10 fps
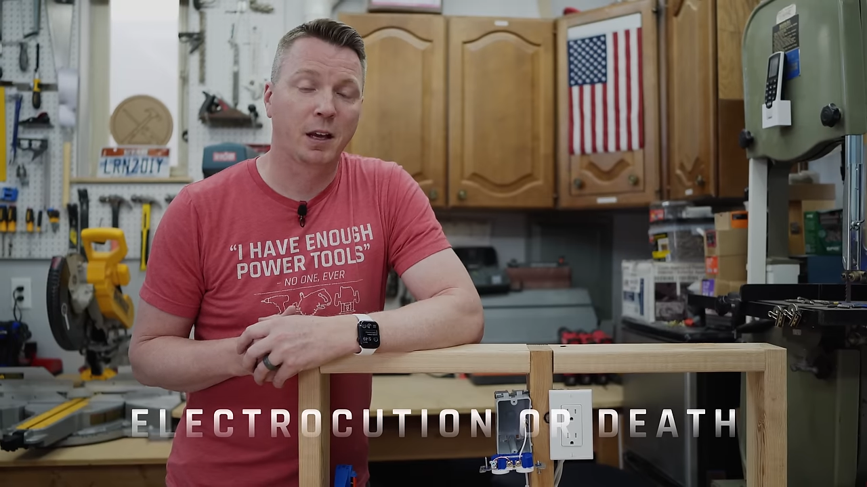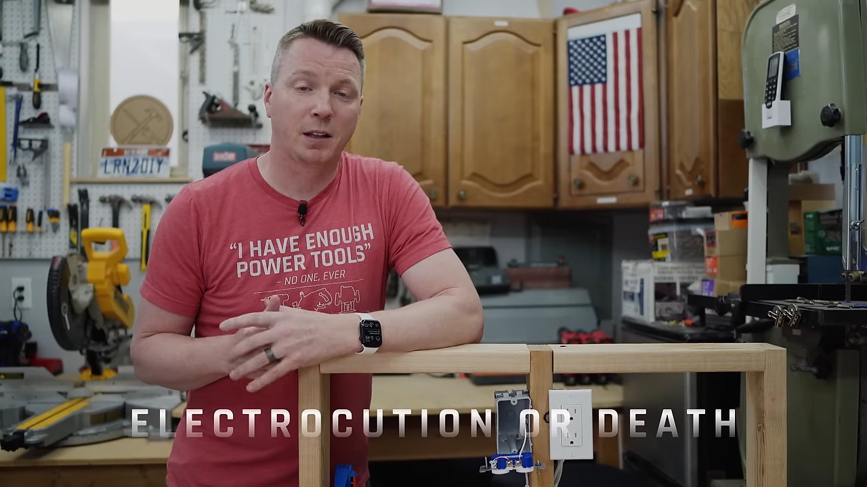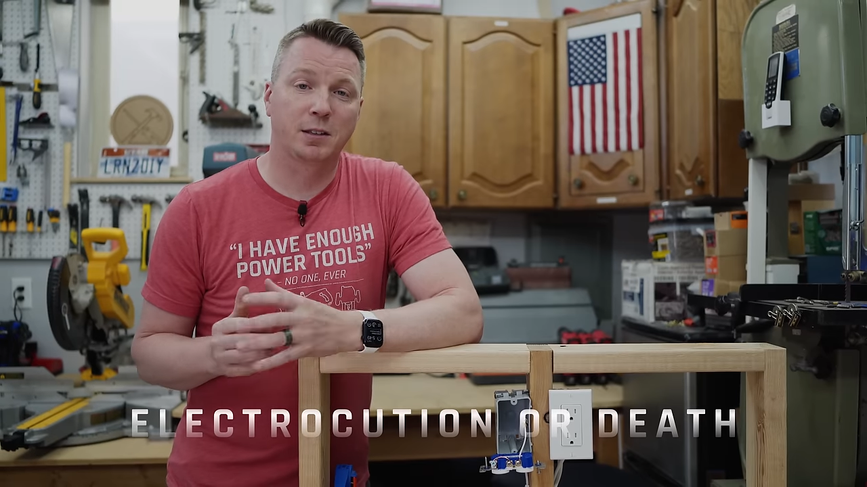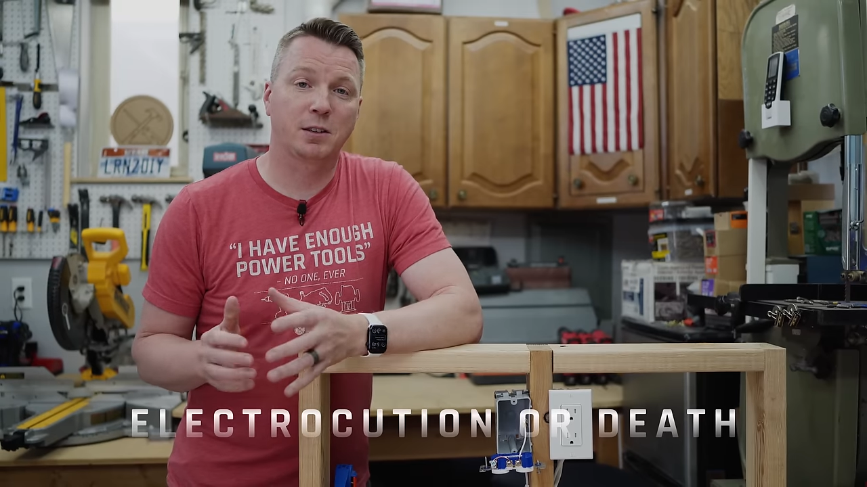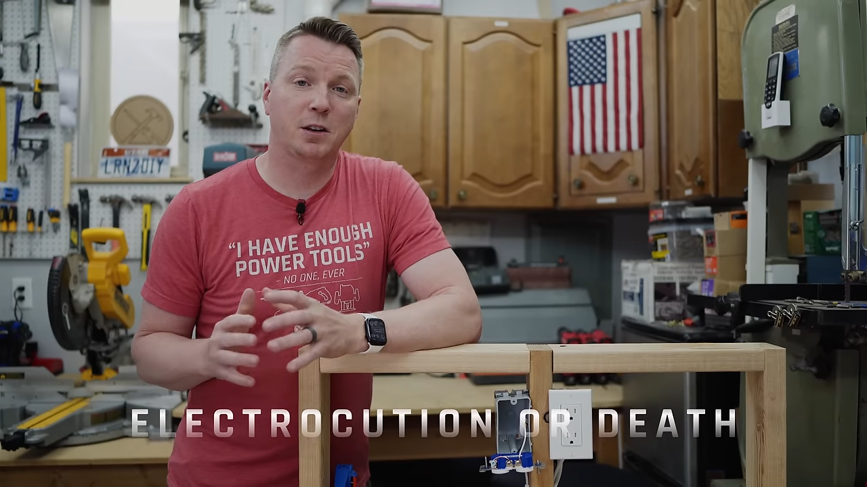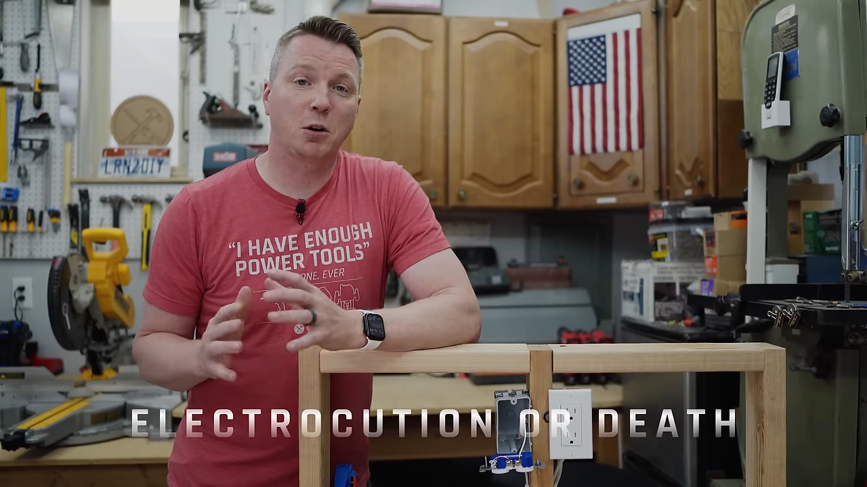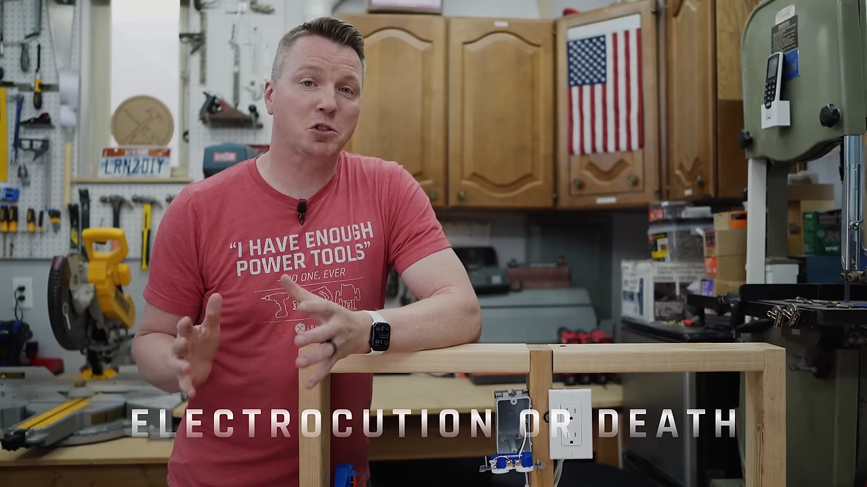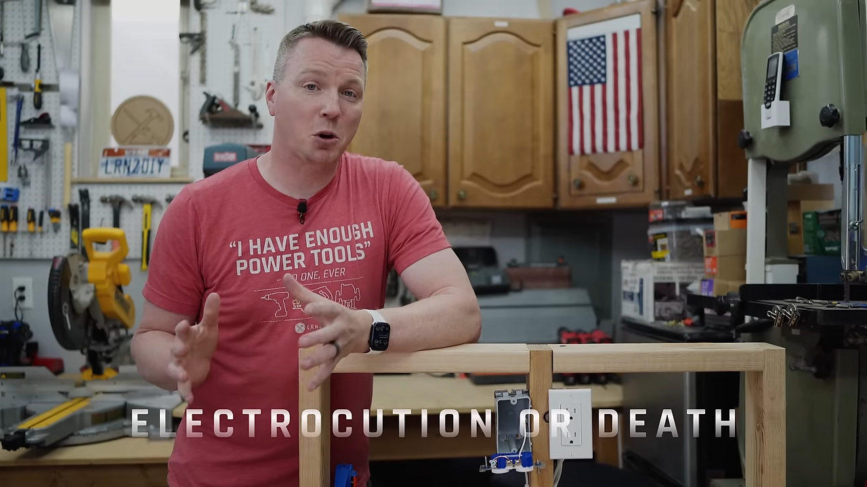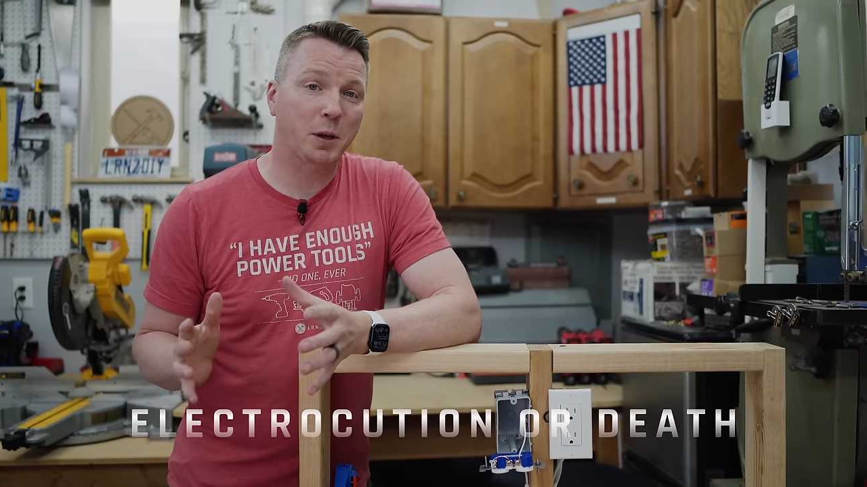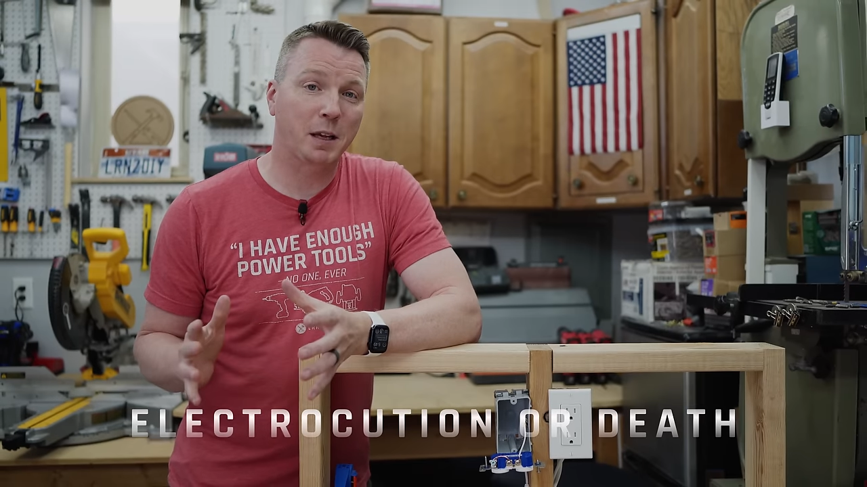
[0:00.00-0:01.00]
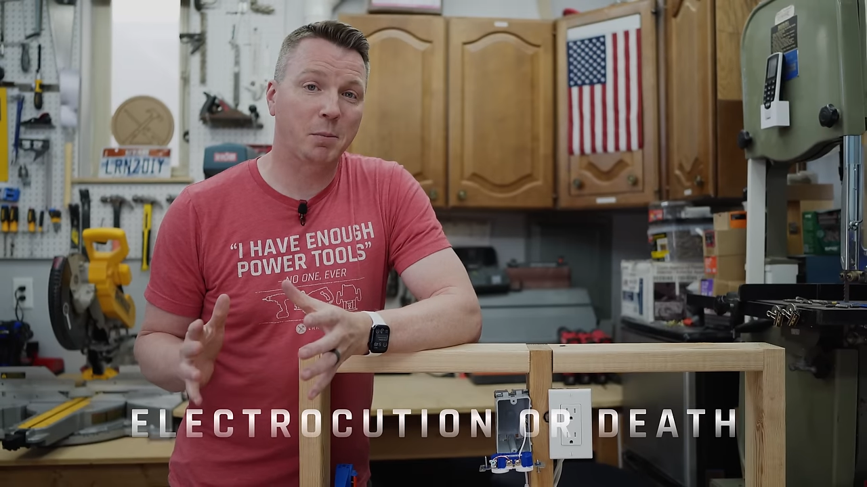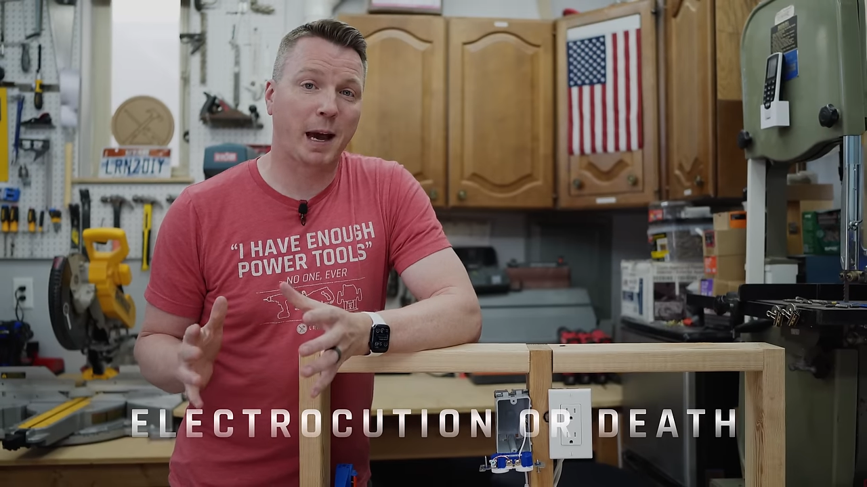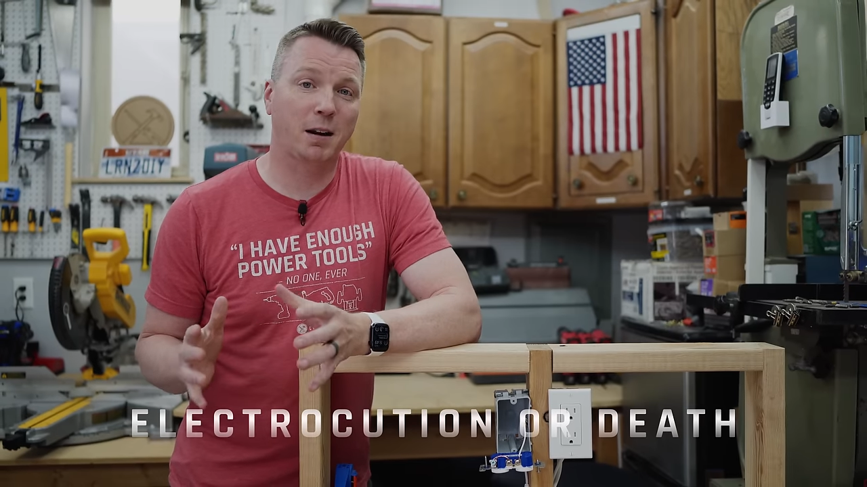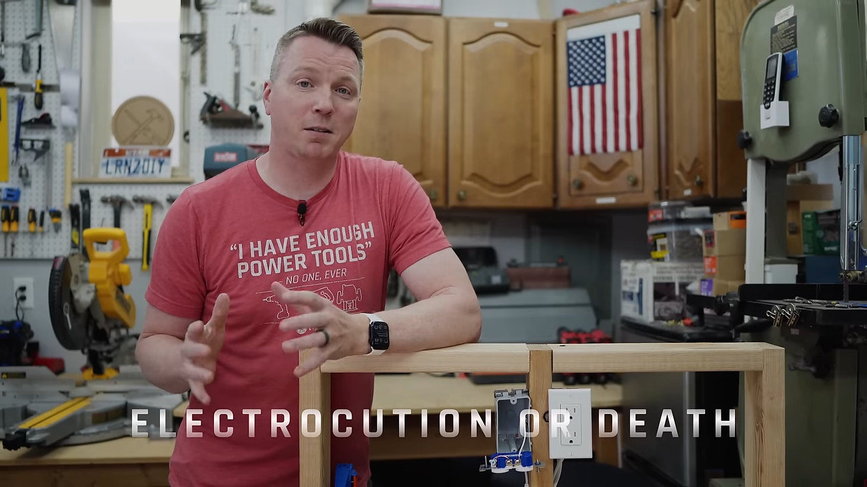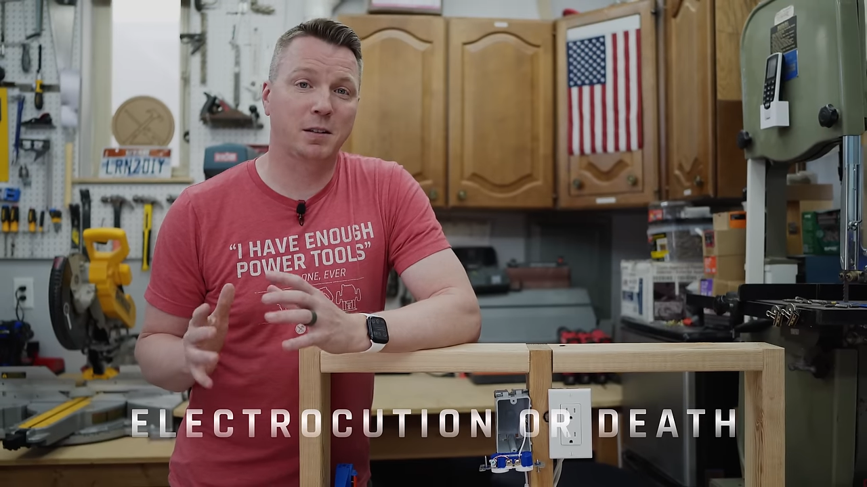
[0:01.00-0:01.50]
This is no joking matter.